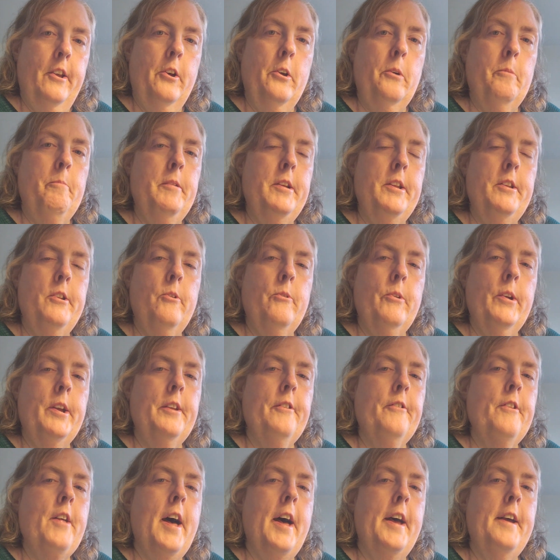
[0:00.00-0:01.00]
He'll be
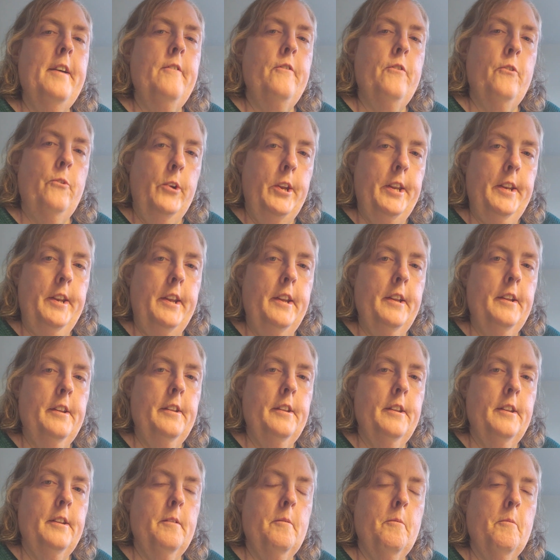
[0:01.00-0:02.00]
doing live
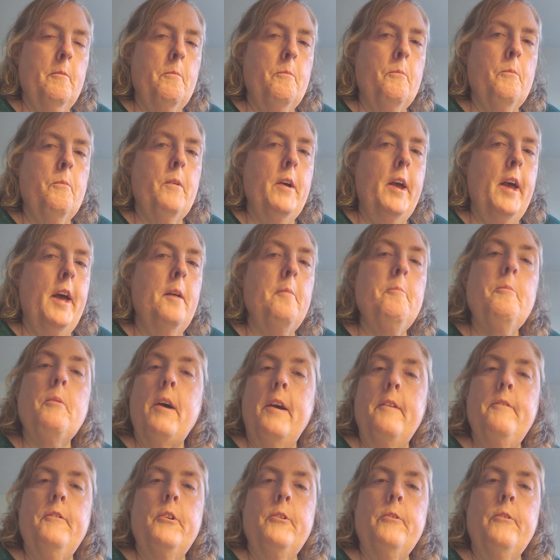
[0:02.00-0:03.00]
readings and
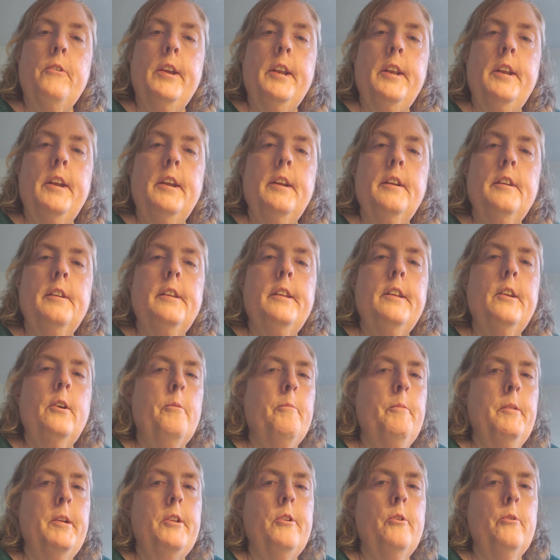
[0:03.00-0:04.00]
private readings.
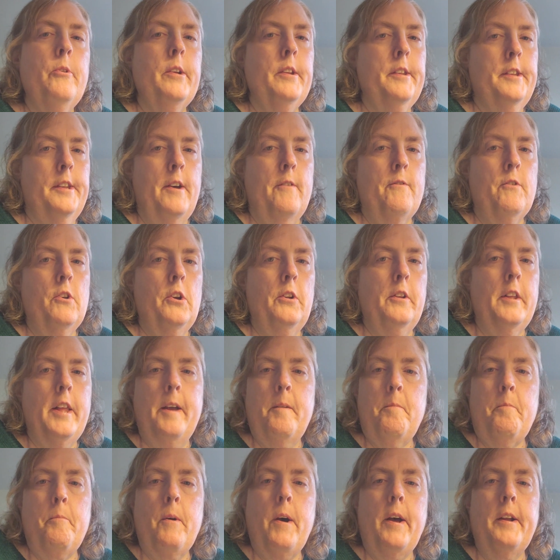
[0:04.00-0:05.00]
He'll be doing several
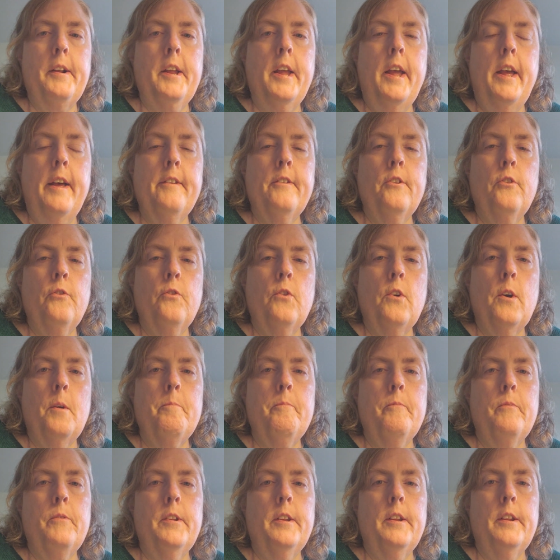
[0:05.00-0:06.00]
live broadcasts
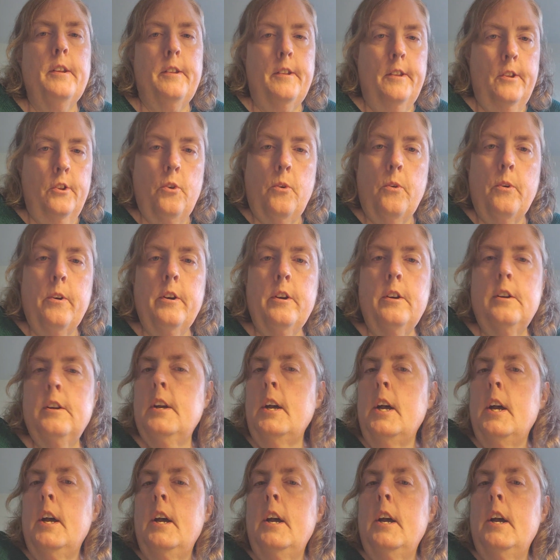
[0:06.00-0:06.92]
from the store.